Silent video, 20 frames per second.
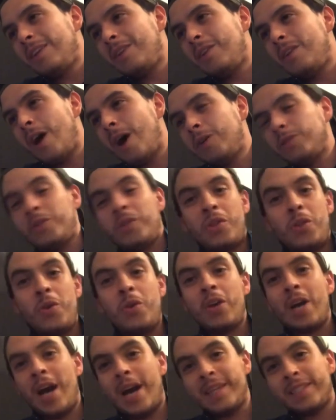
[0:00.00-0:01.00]
I was with
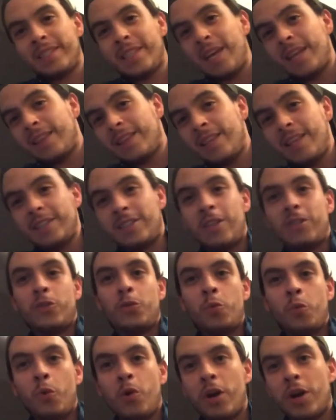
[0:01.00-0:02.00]
you guys like, this
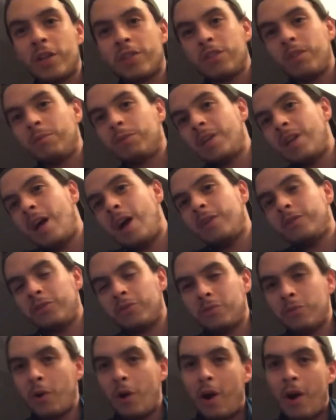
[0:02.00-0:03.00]
doesn't work, something else
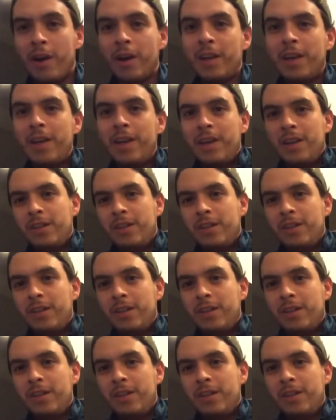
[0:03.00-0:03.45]
is wrong.